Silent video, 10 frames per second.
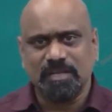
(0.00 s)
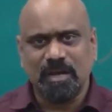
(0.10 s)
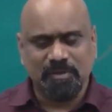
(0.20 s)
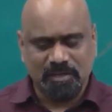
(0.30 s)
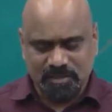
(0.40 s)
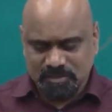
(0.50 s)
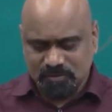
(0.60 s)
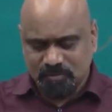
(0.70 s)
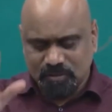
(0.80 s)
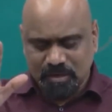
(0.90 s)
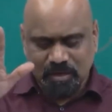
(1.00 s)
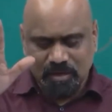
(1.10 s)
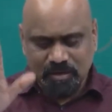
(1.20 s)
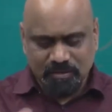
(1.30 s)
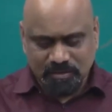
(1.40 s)
After this, you go and
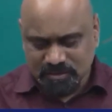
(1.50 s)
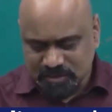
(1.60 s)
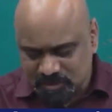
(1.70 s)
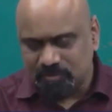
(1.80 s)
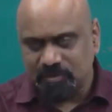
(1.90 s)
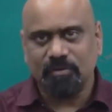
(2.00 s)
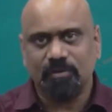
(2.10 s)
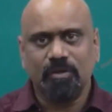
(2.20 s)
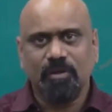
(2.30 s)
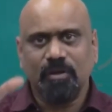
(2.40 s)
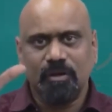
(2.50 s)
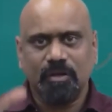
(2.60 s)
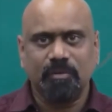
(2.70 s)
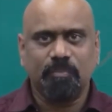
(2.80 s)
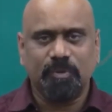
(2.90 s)
just give
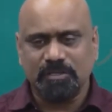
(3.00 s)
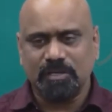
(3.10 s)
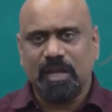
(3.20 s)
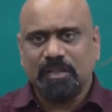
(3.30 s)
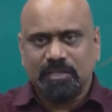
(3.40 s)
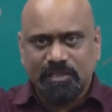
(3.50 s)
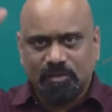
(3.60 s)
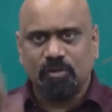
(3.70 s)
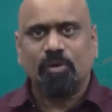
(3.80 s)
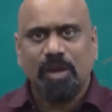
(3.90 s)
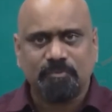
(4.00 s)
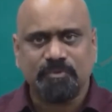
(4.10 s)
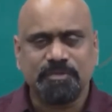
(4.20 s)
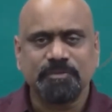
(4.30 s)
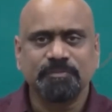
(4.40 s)
pressure like this, it will
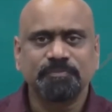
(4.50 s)
collapse.